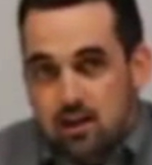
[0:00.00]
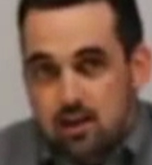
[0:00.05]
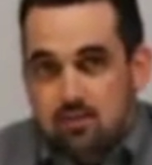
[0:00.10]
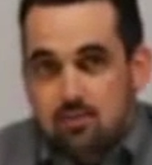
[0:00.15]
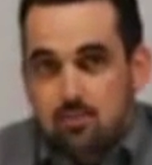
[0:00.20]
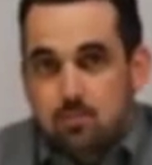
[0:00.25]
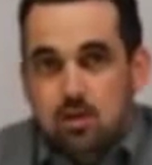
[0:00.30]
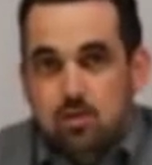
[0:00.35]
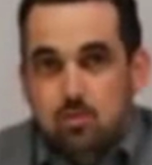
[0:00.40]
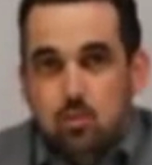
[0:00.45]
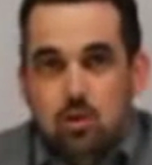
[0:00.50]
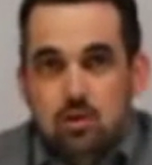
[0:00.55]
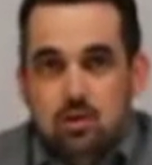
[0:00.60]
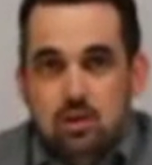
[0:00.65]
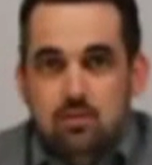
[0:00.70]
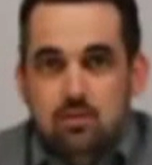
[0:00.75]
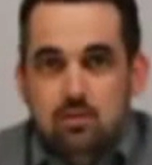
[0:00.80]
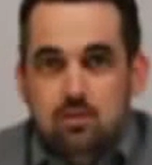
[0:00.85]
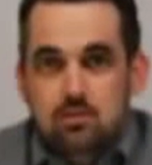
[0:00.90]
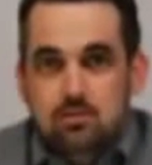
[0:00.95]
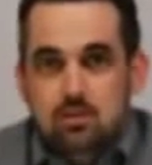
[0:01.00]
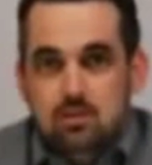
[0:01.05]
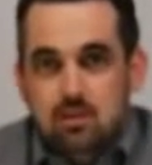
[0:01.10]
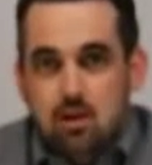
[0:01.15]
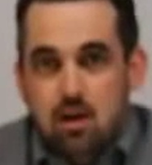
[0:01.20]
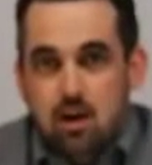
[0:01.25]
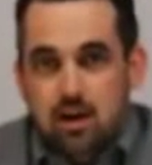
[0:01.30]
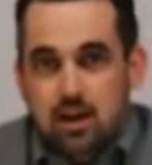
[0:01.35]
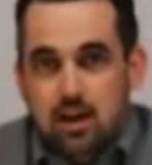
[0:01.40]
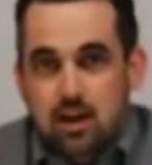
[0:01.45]
It's much more difficult to
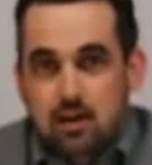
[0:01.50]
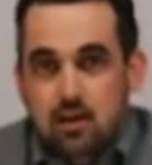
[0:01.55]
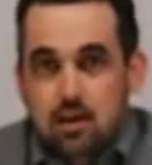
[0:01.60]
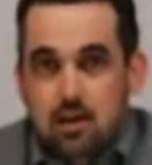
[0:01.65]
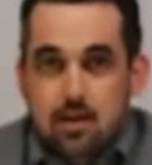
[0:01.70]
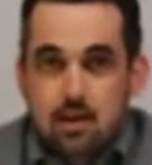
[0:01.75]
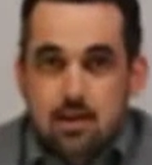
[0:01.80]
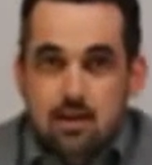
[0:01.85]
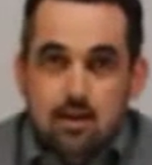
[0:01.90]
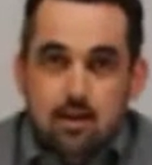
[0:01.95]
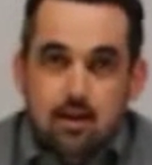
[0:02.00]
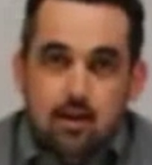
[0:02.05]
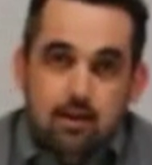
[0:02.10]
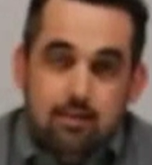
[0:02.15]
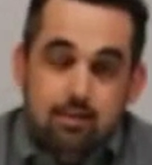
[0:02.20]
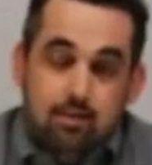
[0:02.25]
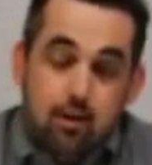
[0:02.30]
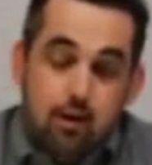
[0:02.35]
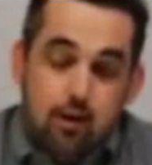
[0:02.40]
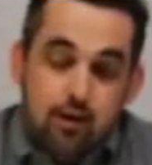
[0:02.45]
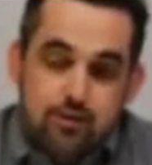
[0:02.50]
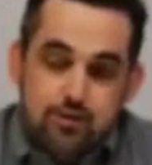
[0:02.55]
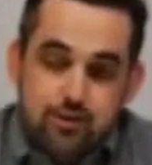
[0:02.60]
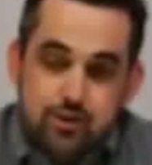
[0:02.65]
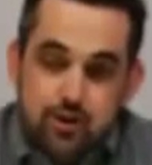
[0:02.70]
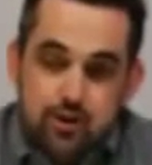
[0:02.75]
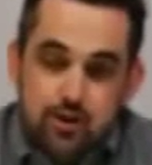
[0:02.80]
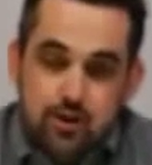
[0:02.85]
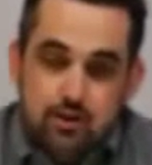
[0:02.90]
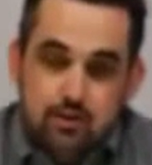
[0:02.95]
target
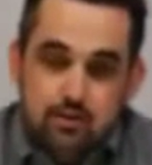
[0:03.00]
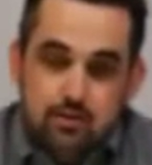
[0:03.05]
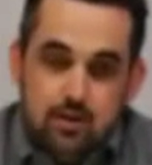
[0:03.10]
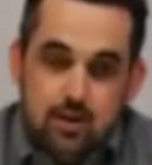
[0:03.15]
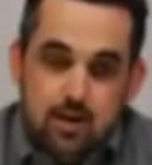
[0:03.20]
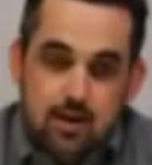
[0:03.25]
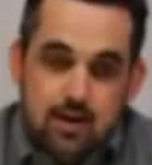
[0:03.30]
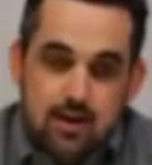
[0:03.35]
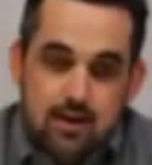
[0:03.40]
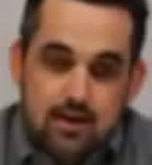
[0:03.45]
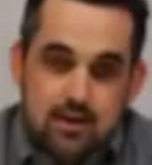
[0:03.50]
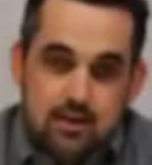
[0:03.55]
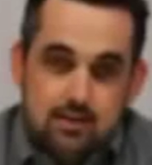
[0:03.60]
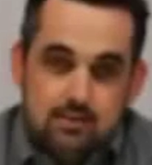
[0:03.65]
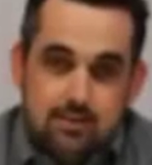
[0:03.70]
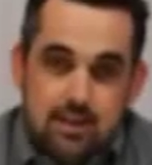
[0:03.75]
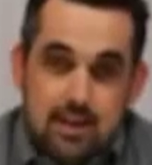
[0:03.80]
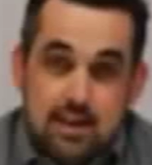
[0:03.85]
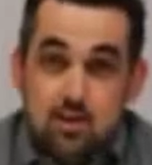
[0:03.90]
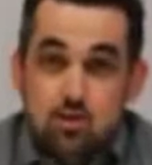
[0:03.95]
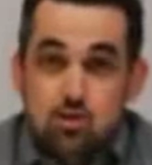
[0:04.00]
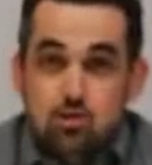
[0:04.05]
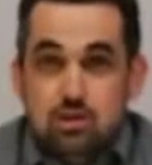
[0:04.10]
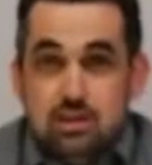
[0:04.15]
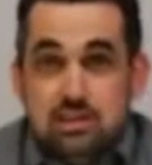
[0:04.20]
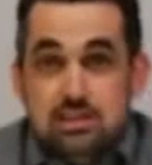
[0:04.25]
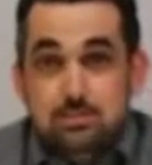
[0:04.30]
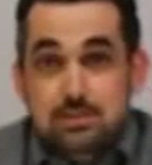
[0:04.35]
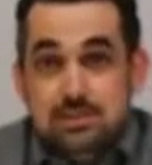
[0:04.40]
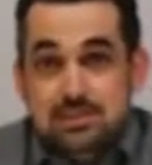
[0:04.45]
larger
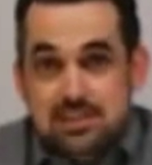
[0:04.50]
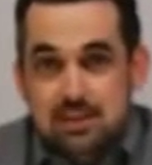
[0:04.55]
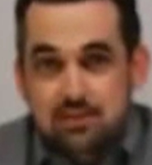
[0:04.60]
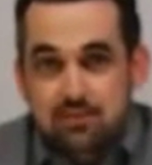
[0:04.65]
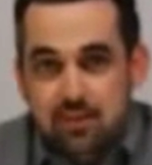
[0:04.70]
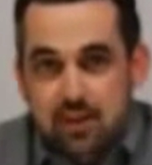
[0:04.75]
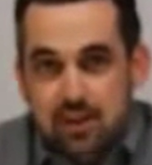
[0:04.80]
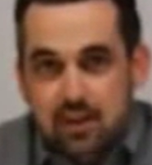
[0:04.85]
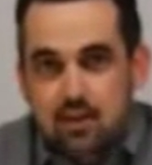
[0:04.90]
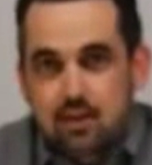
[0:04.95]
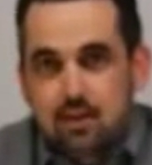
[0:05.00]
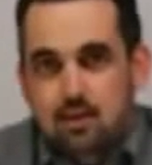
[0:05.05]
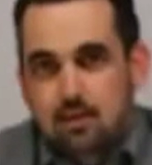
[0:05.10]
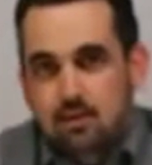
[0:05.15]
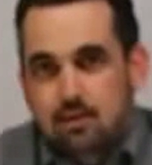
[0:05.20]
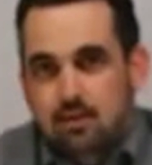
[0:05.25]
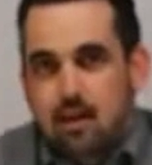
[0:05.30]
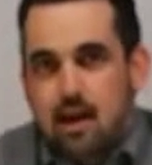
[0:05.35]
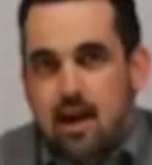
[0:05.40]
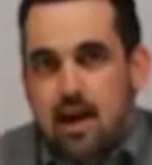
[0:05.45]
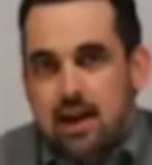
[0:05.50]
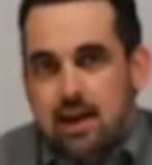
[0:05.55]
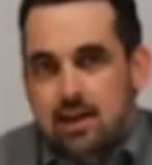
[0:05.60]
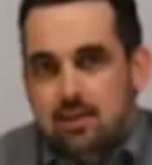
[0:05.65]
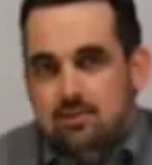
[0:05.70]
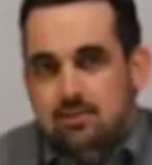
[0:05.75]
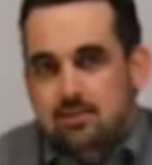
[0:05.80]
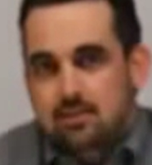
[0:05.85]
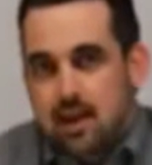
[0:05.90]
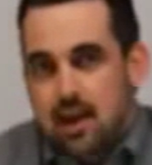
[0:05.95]
industry-specific
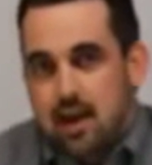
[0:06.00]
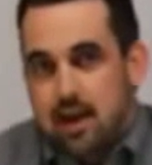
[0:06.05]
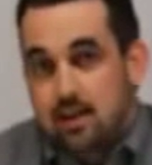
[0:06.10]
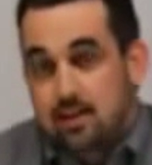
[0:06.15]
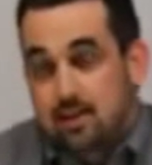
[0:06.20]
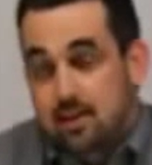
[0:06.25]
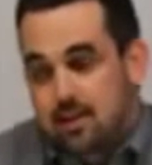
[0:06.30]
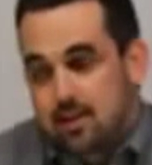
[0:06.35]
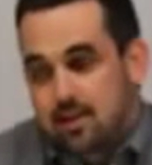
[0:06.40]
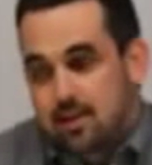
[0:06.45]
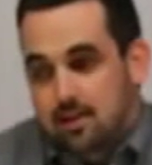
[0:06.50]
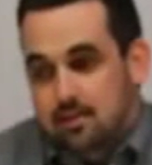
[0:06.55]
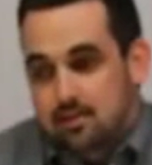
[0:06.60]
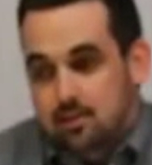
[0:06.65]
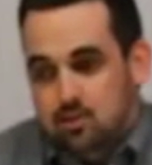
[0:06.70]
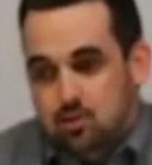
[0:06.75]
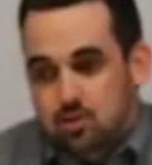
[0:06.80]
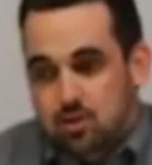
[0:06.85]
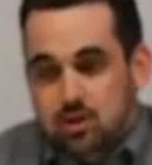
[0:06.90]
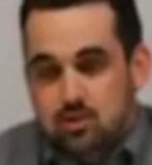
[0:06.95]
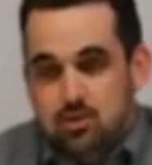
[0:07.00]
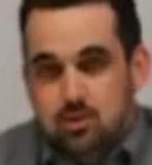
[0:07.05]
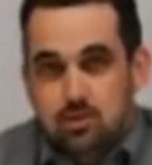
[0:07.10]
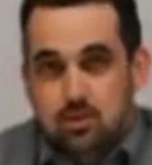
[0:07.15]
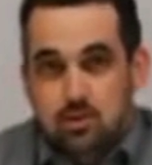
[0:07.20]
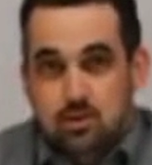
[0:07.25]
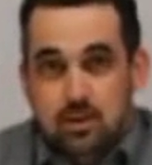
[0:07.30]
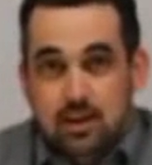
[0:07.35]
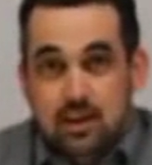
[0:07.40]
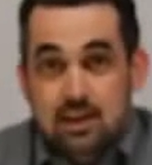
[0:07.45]
clients that the
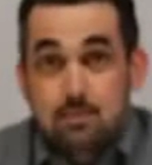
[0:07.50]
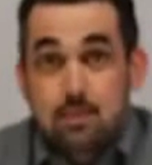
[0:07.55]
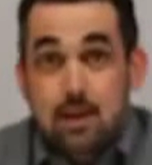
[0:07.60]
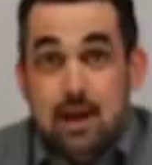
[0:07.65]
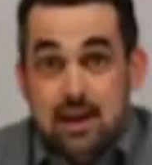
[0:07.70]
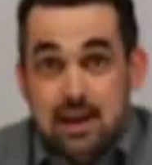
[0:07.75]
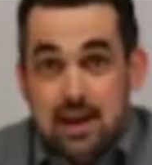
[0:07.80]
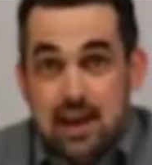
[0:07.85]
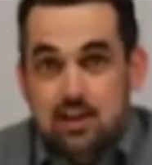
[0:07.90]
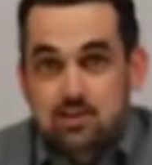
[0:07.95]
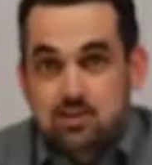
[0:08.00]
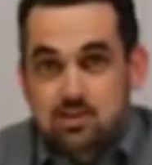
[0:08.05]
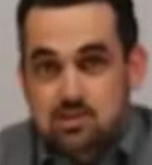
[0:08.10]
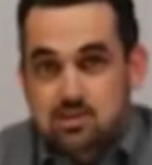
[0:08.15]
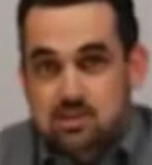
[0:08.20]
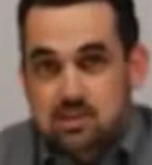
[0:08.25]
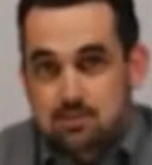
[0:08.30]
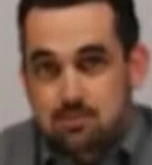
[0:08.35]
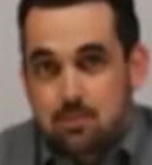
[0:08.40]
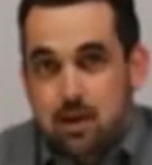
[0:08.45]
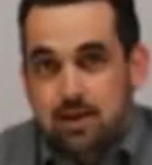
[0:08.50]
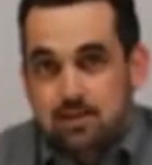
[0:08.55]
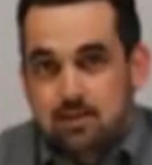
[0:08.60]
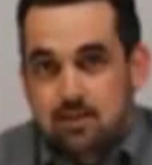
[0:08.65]
traditional independent agency might